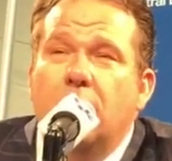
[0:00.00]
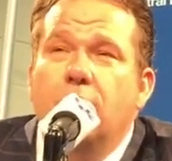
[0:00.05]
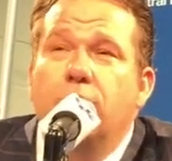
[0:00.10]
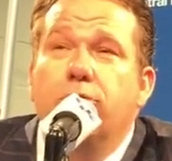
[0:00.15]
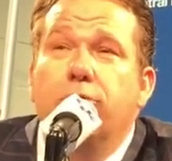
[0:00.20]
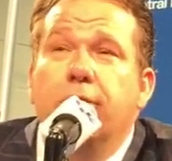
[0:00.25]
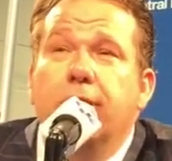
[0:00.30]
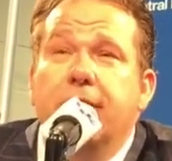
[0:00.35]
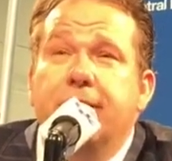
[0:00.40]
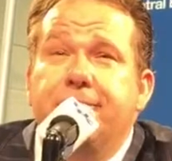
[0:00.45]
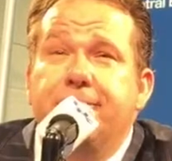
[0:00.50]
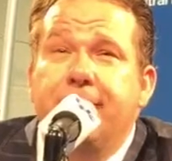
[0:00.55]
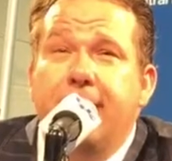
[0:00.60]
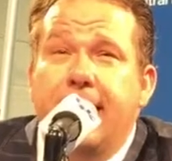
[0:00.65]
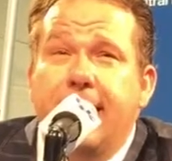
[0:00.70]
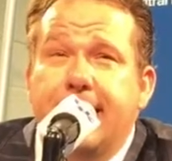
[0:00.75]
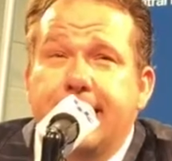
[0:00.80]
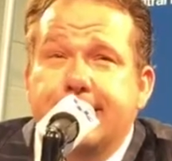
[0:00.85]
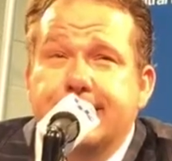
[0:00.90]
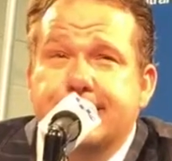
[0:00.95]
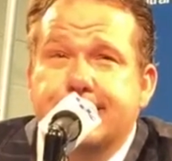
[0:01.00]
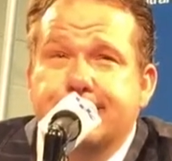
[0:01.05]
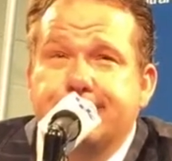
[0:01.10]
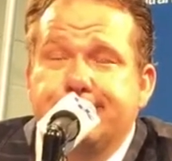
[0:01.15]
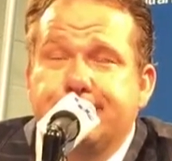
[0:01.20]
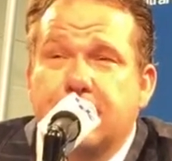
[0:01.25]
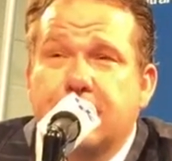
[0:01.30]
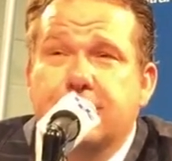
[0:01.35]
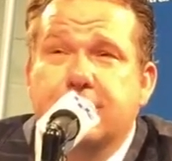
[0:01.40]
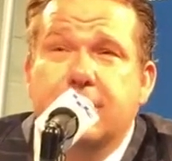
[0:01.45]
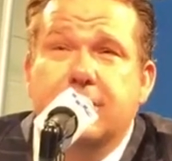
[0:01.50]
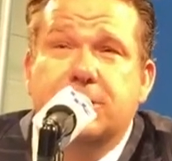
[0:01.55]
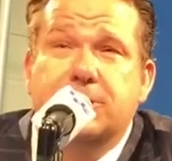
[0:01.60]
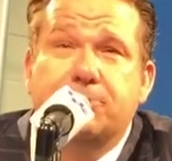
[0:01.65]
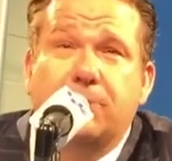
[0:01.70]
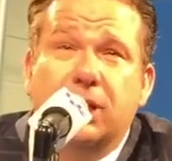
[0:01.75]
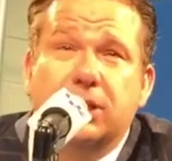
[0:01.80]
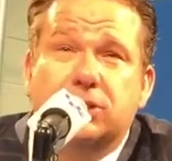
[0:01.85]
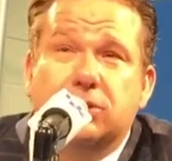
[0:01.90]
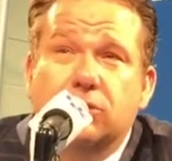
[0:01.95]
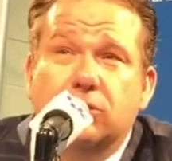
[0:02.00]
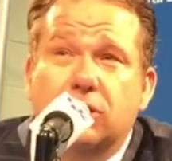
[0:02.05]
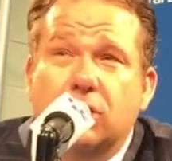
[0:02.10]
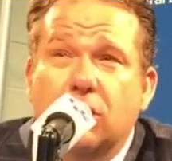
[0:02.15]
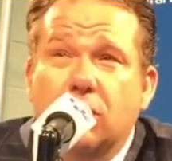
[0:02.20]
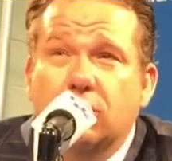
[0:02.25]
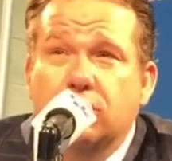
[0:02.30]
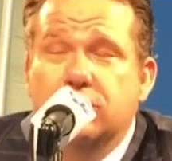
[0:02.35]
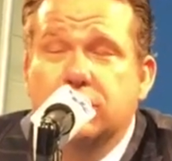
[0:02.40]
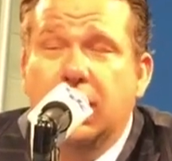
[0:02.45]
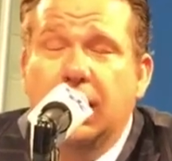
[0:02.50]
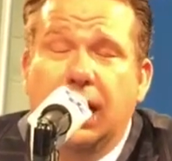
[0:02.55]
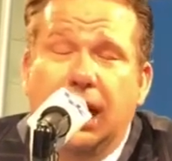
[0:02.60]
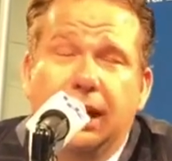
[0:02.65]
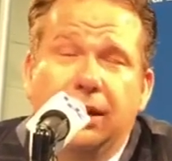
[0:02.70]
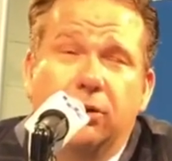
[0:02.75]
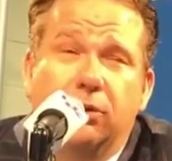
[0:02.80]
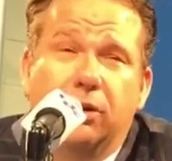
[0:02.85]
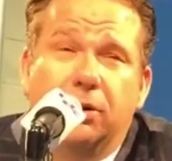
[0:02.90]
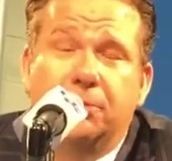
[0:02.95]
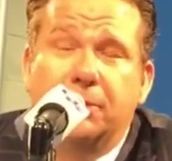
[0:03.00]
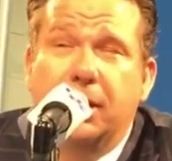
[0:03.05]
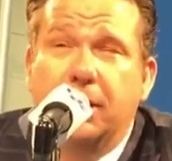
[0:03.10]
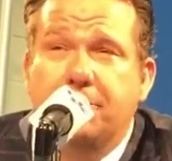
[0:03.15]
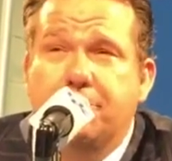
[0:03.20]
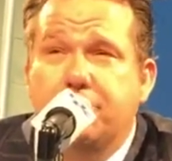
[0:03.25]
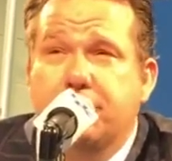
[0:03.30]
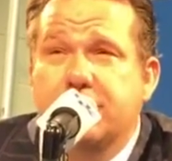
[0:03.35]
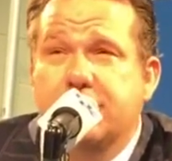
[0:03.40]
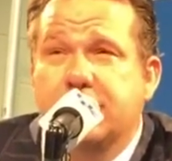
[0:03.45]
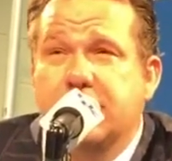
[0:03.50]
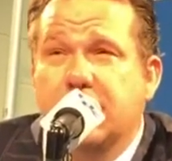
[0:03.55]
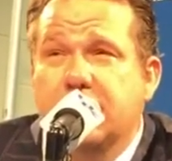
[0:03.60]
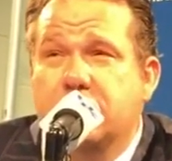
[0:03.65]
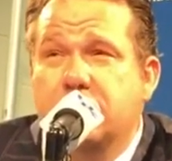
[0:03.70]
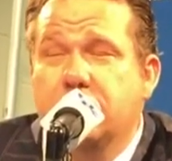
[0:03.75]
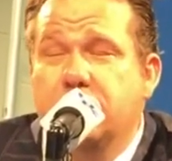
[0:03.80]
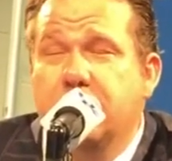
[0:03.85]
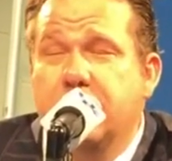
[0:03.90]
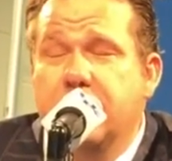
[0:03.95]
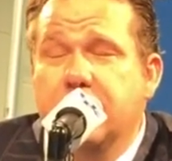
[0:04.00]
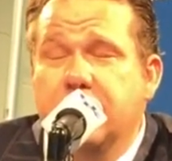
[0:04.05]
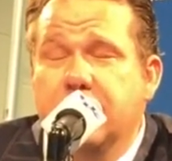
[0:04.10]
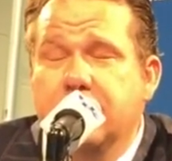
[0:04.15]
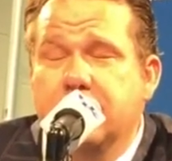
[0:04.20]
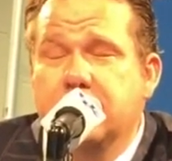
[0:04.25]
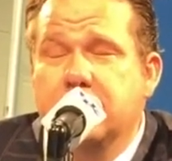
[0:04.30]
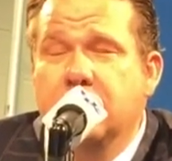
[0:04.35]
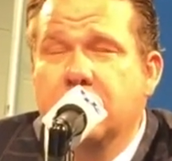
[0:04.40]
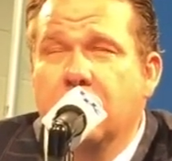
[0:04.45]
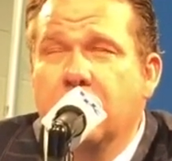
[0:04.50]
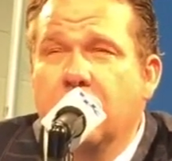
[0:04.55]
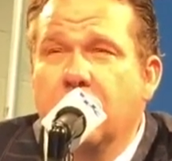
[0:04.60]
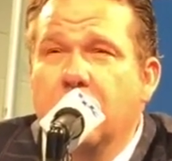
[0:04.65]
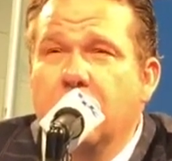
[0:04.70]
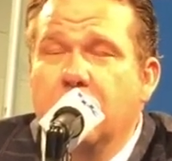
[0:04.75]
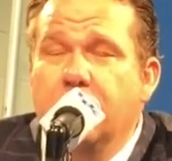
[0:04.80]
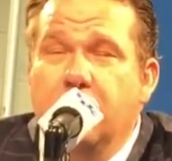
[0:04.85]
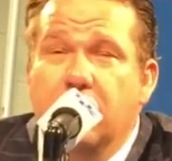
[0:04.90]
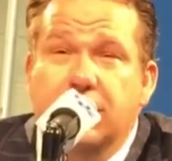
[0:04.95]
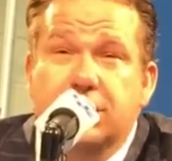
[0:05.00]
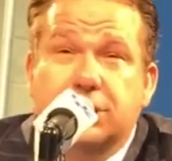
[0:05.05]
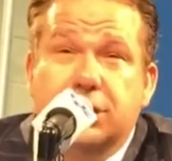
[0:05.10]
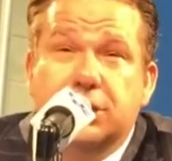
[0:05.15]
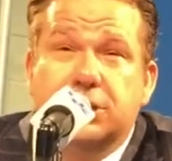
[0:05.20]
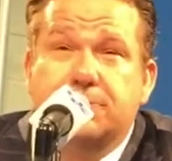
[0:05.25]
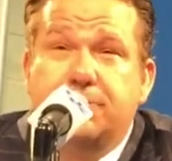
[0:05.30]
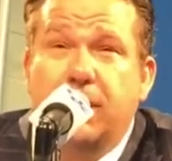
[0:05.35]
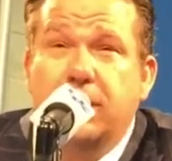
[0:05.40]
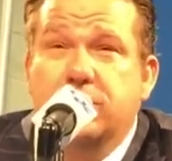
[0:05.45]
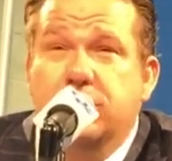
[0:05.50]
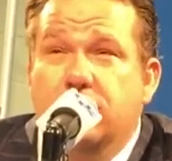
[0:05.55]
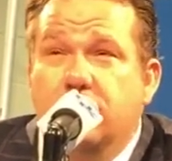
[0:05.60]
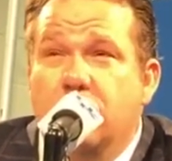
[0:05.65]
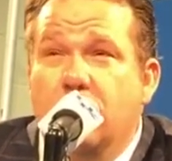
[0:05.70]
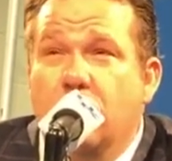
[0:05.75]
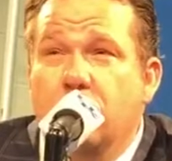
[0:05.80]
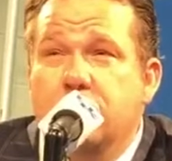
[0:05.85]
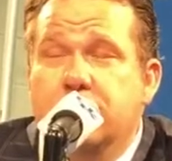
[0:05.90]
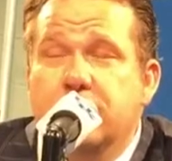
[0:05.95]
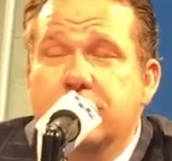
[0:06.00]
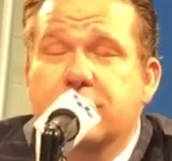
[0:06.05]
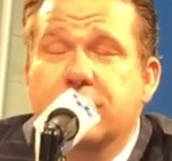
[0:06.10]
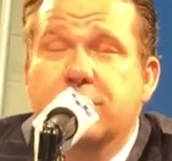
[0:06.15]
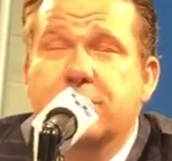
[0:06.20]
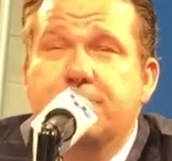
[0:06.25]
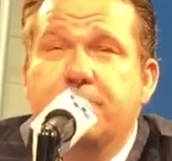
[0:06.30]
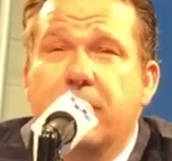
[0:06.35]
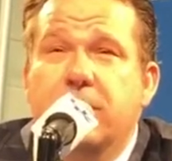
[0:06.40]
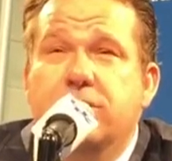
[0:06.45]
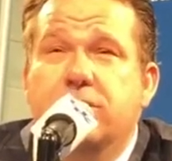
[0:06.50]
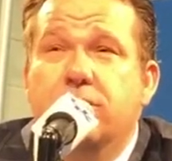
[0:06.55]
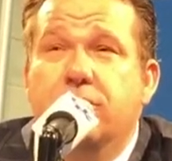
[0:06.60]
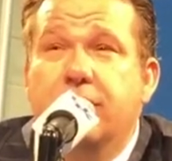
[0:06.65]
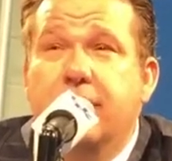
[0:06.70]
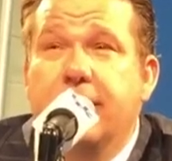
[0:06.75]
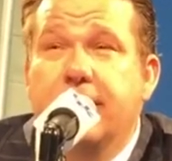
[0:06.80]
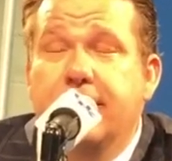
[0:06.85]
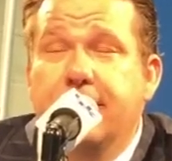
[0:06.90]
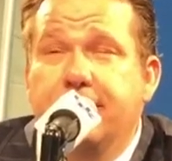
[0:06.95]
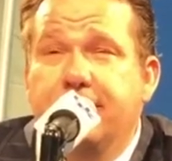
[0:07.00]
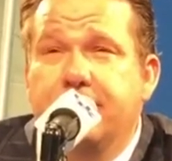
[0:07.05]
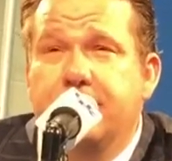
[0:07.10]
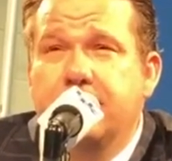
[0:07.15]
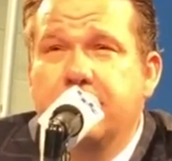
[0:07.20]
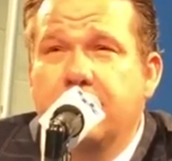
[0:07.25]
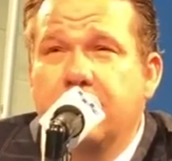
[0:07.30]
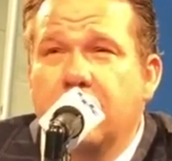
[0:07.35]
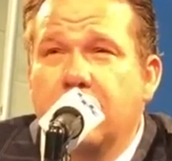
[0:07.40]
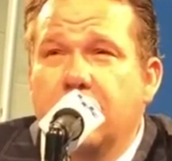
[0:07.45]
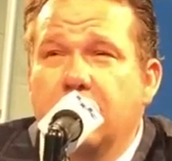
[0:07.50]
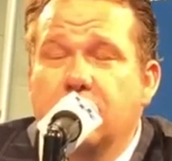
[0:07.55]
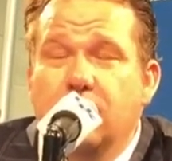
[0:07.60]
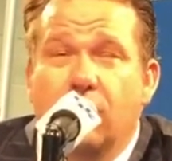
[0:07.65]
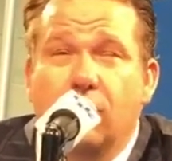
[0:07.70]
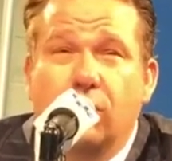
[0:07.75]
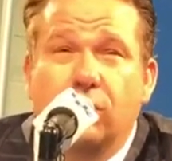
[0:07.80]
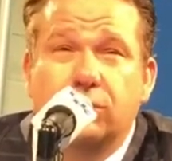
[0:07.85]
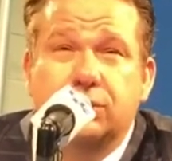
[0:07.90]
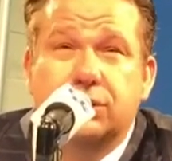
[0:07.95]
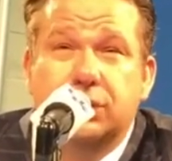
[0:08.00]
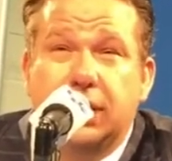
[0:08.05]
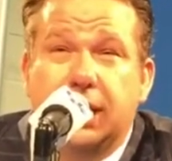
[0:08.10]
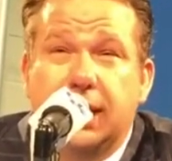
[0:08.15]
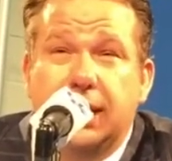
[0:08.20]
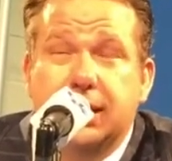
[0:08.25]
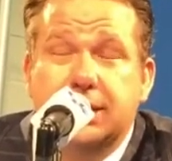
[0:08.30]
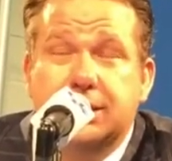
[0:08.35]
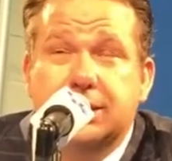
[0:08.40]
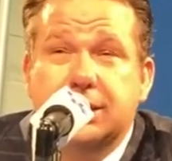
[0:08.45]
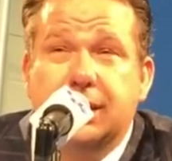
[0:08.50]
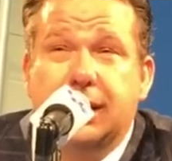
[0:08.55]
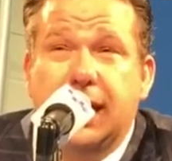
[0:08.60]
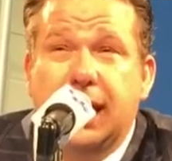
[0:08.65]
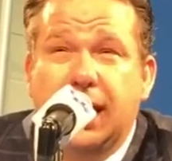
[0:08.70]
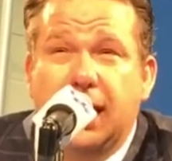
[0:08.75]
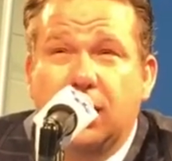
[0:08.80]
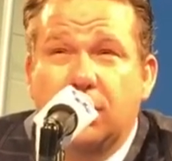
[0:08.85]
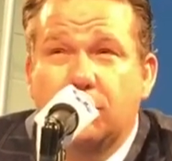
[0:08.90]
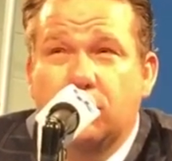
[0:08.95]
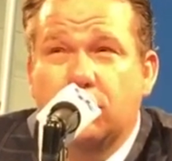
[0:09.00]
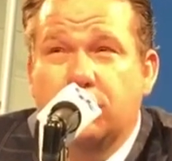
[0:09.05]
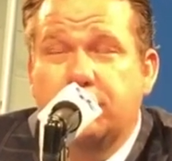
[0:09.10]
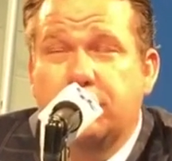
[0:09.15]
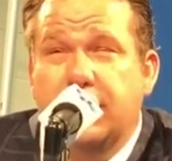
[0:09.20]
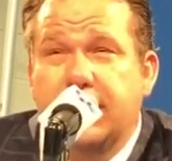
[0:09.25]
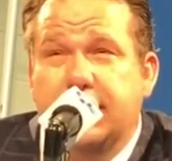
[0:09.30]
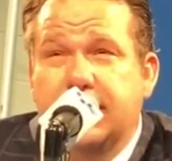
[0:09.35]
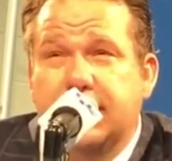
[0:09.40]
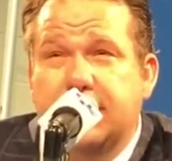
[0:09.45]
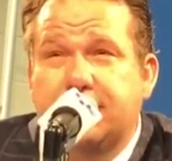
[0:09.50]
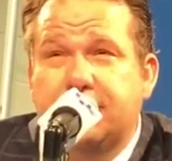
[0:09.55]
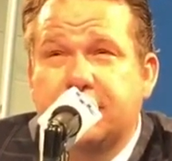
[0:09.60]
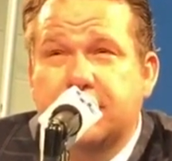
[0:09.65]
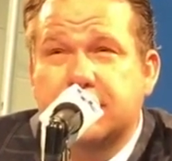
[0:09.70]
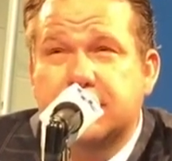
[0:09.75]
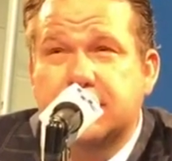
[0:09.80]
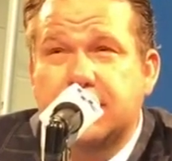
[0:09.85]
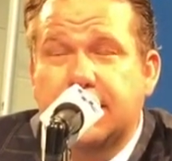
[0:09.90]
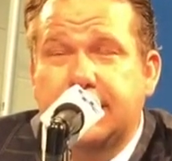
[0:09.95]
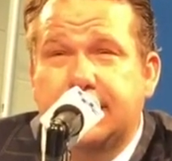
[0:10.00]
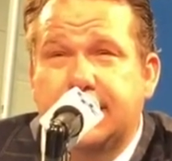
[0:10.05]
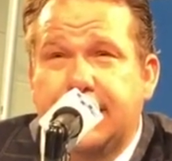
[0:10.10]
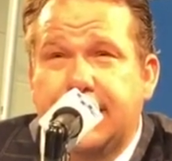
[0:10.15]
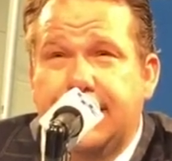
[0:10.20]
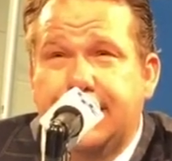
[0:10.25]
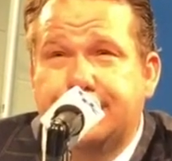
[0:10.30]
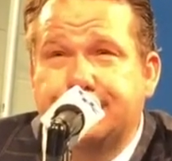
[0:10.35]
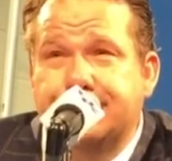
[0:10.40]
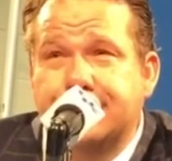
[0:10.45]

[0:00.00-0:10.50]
really fast. He is a special coach. I, I know everybody appreciates who he is, but he's a special coach and it's a special gift to hold kids accountable and play defense like that